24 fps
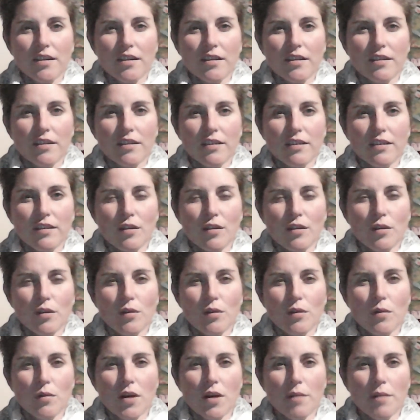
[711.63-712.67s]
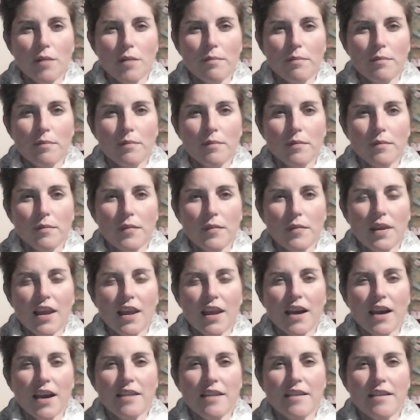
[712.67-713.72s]
So
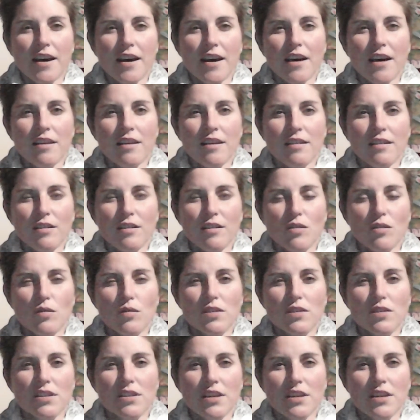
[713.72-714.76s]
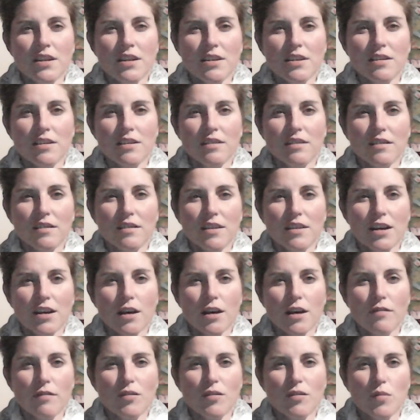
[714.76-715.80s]
lay down or sit in a
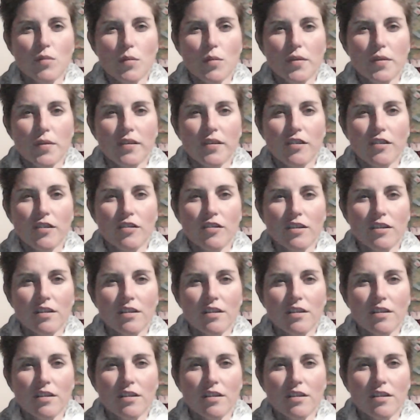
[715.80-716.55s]
comfortable position,